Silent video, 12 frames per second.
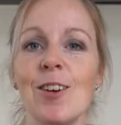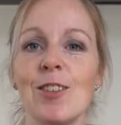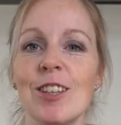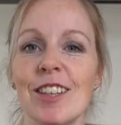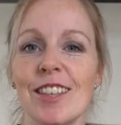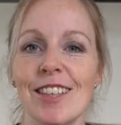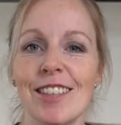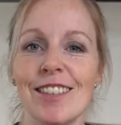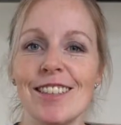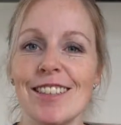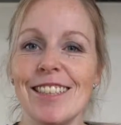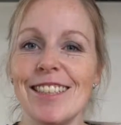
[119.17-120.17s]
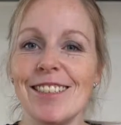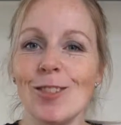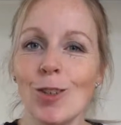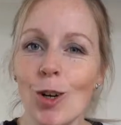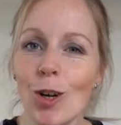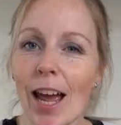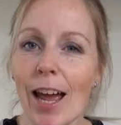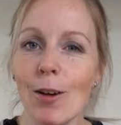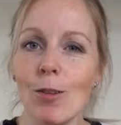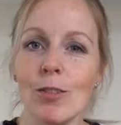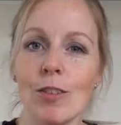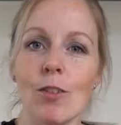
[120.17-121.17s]
that the seeds are all
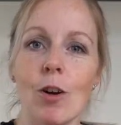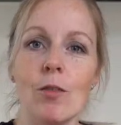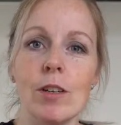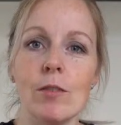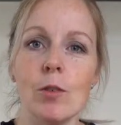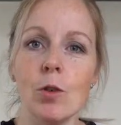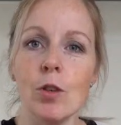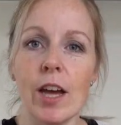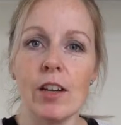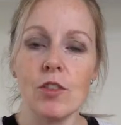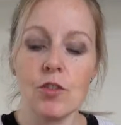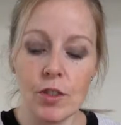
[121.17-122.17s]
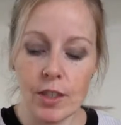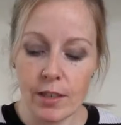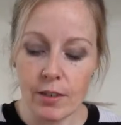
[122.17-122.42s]
out. I've got rid of all that stringy